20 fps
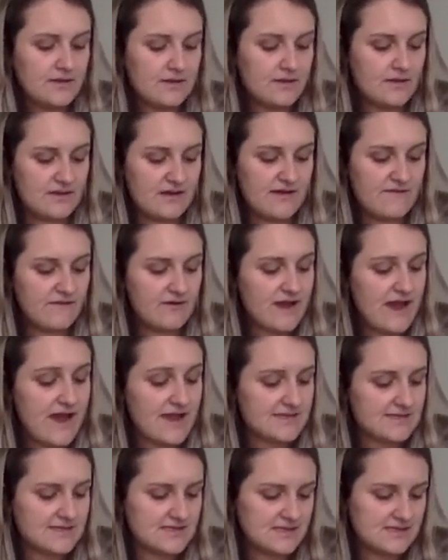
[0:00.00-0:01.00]
"I never
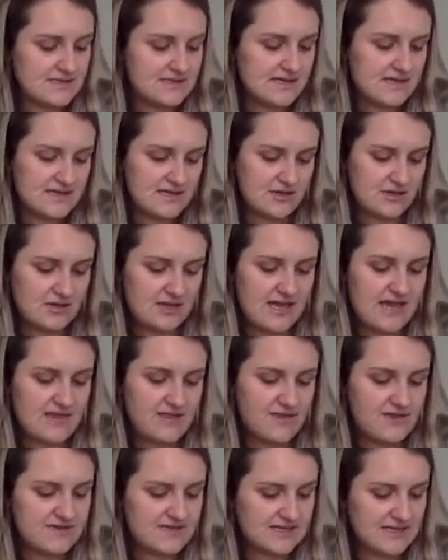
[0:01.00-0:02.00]
asked," said nearly
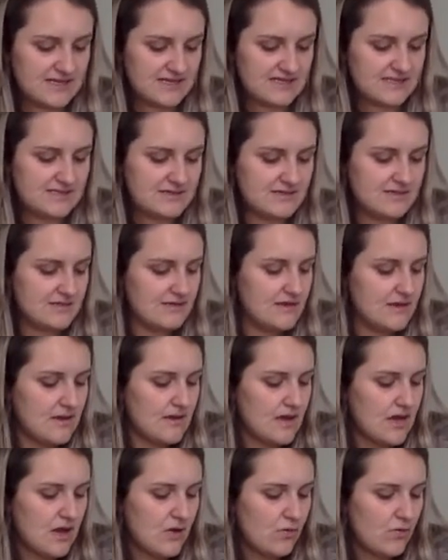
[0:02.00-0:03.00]
headless Nick.
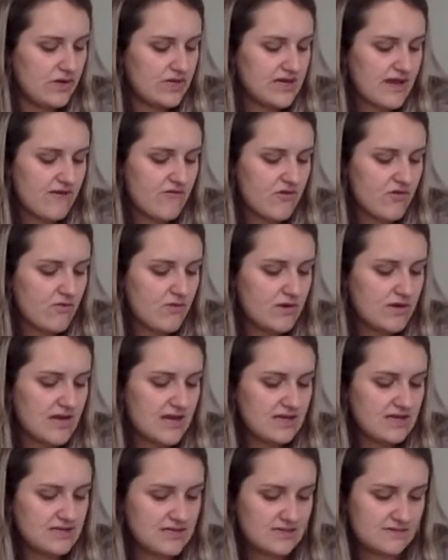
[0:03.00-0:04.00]
When everyone
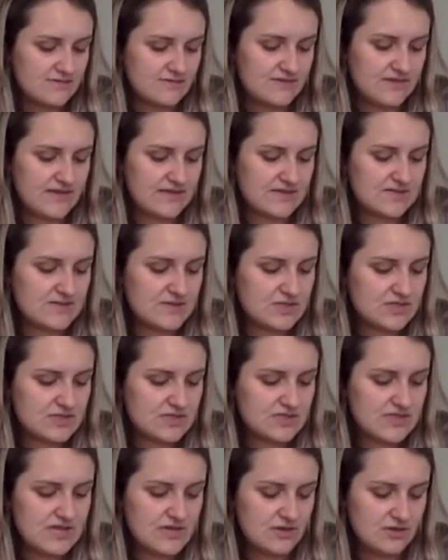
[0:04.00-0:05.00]
had eaten as much
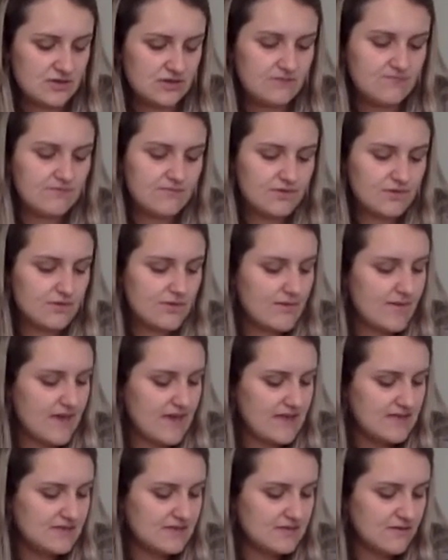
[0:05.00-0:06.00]
as they could, the
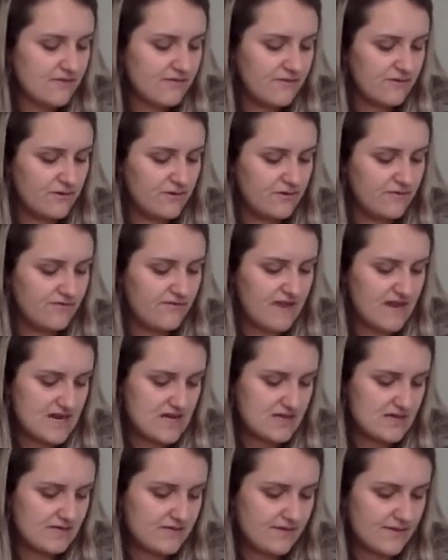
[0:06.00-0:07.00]
remains of the food
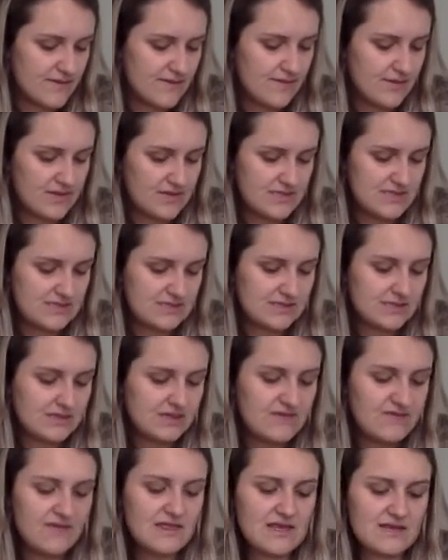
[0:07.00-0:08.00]
faded from the plates,
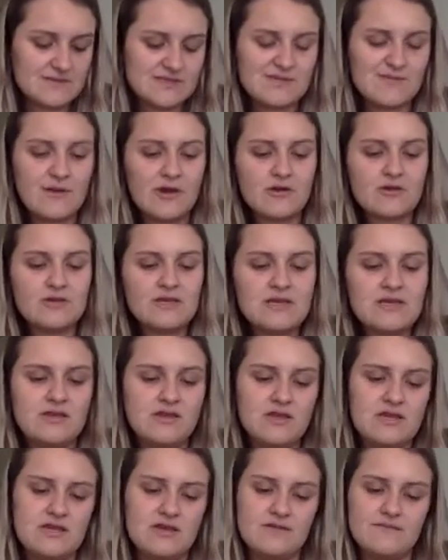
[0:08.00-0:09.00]
leaving them sparkly
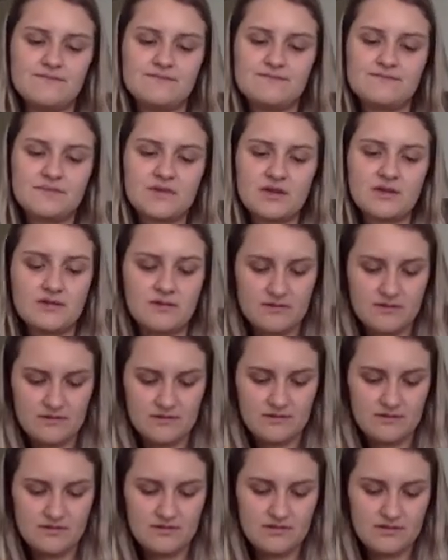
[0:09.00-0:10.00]
clean
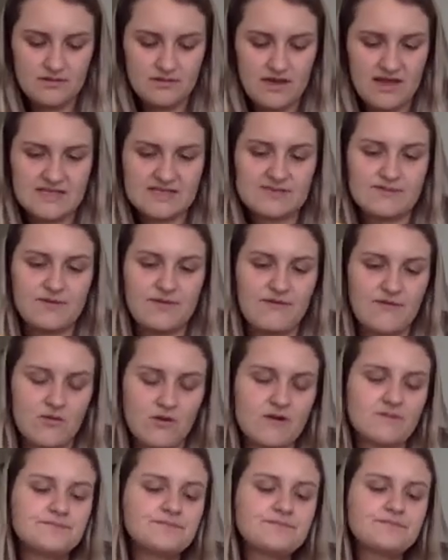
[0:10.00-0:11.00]
as
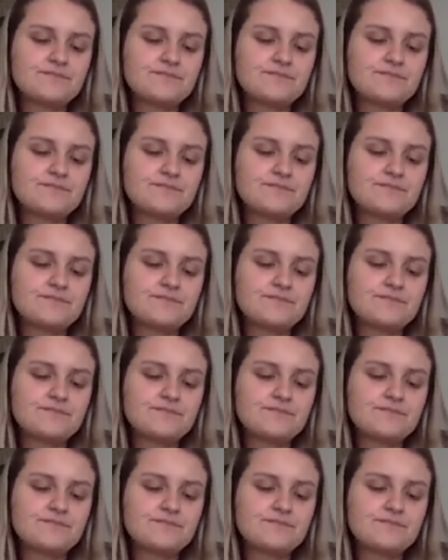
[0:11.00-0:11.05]
before.